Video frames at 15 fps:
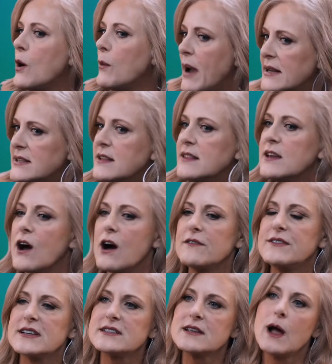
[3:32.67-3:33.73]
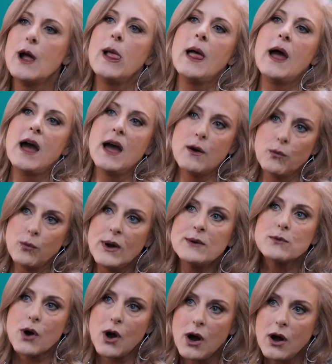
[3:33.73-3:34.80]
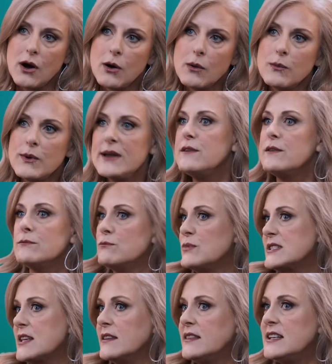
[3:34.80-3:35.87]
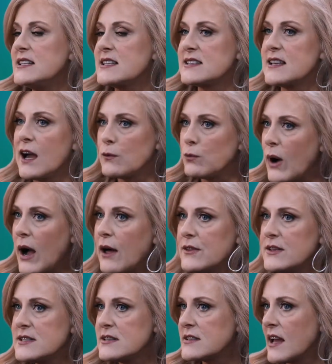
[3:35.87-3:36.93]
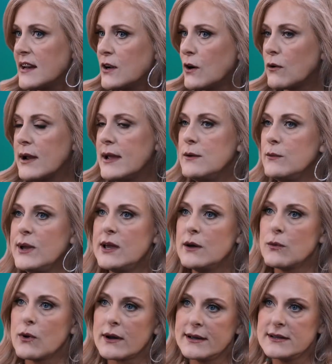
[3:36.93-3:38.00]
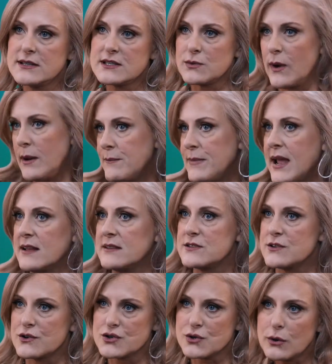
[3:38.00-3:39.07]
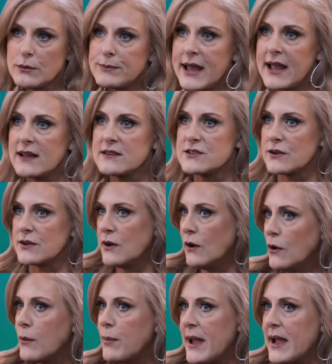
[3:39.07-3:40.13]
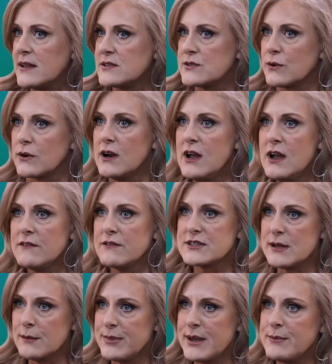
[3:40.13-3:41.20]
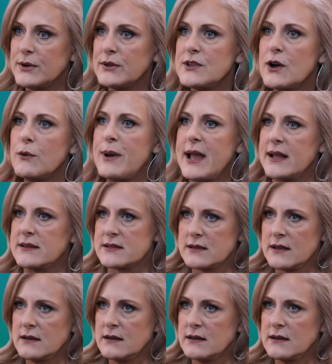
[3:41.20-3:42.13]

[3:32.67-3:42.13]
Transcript: back to the office. When we're home, we suddenly decide, wow, this is kind of great. We can work in sweatpants or short pants or yoga pants, or for some people, no pants.